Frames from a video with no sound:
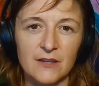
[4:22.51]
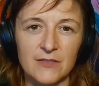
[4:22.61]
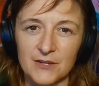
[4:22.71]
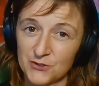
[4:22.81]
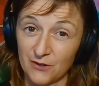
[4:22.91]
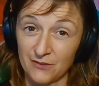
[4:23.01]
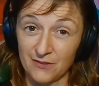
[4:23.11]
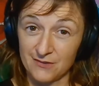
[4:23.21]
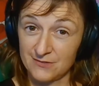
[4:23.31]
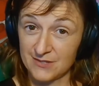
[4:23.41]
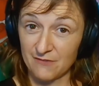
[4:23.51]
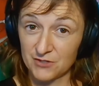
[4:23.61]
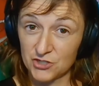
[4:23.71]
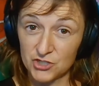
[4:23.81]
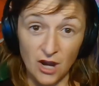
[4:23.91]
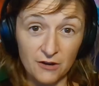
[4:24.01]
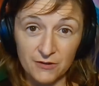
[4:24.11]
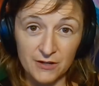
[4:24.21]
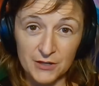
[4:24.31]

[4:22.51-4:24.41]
that took the 7-chakrad